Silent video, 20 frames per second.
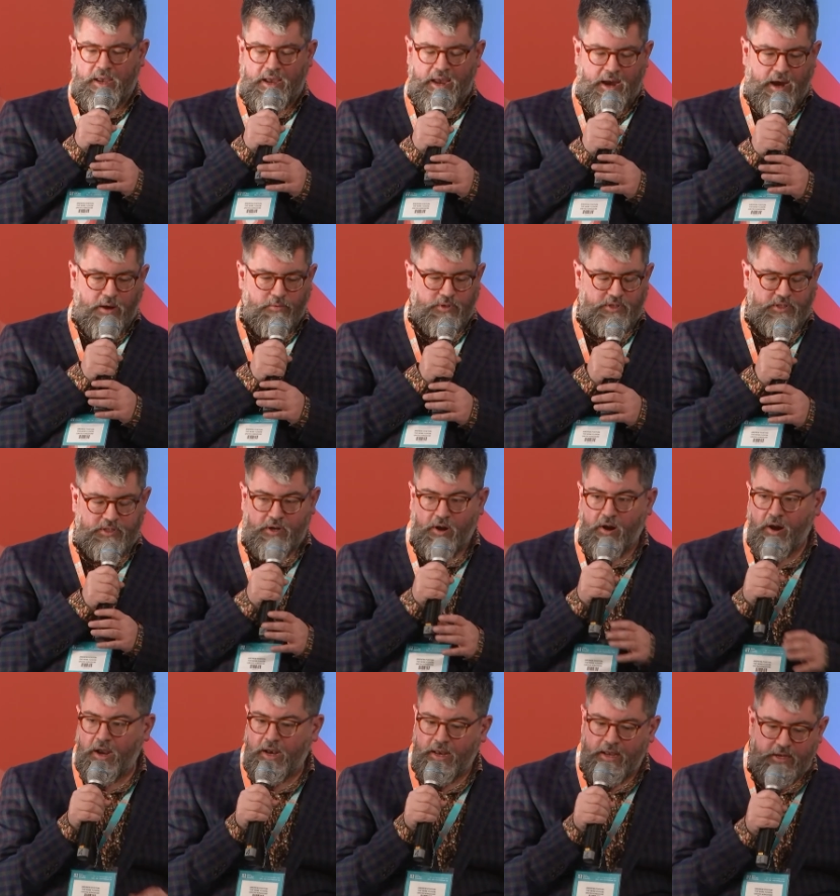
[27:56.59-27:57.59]
how the
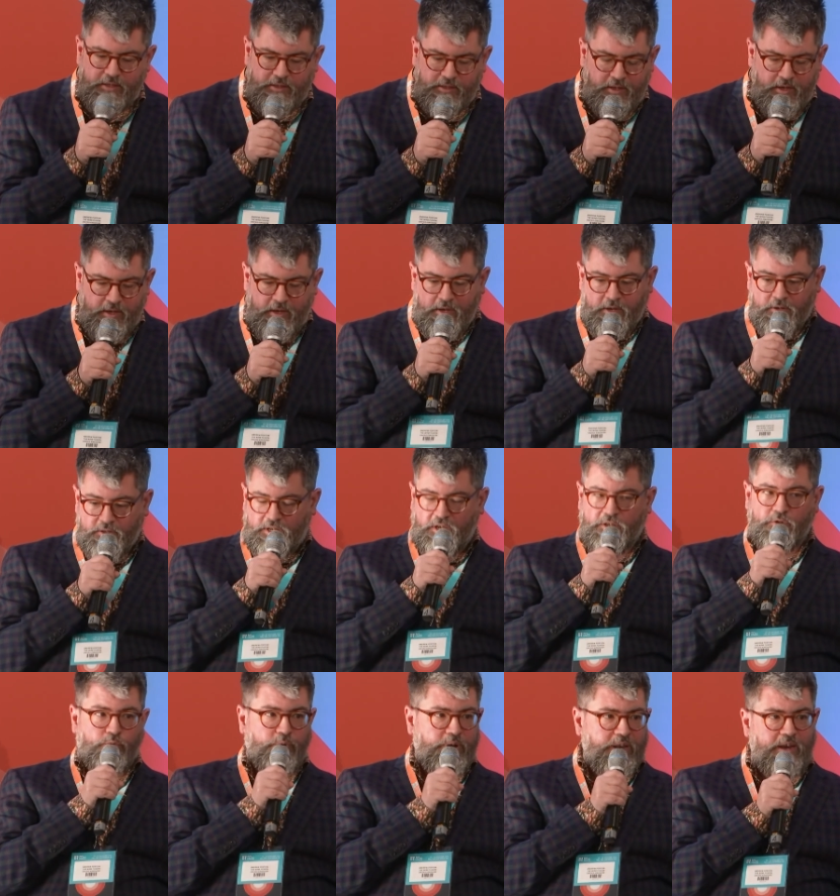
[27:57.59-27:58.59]
style is
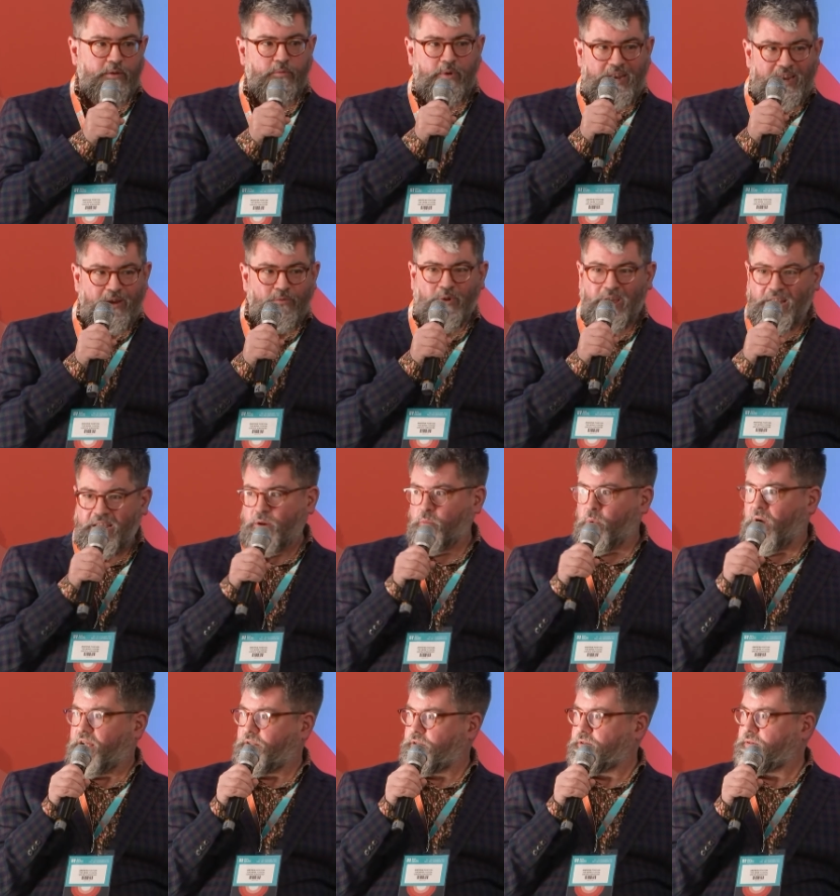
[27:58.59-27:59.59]
does really really really
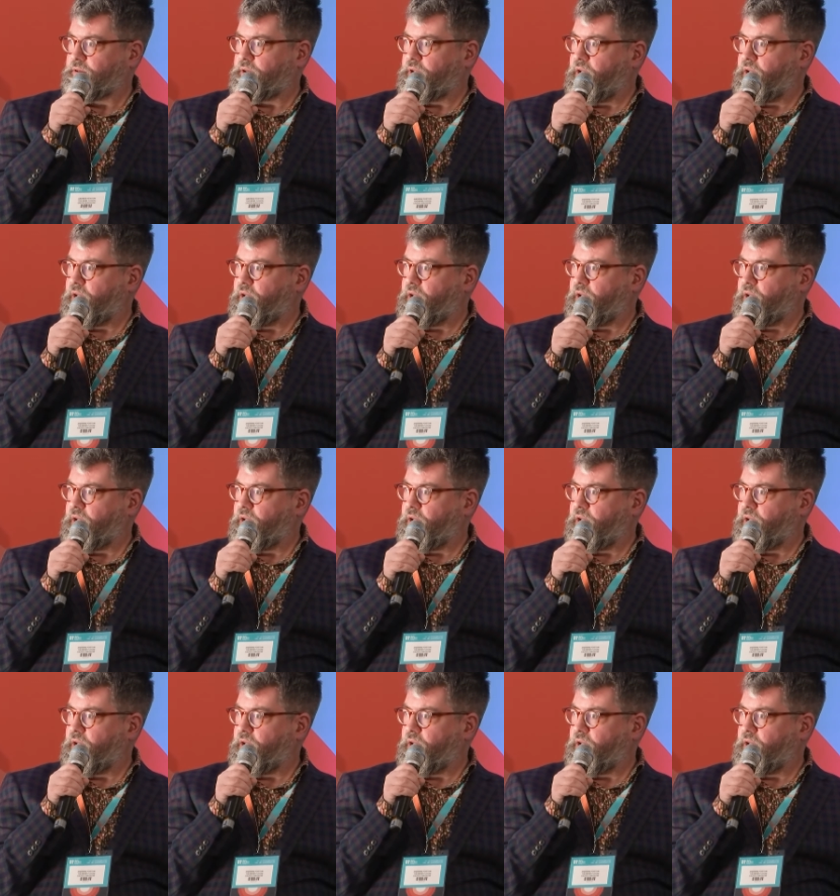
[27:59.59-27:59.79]
well.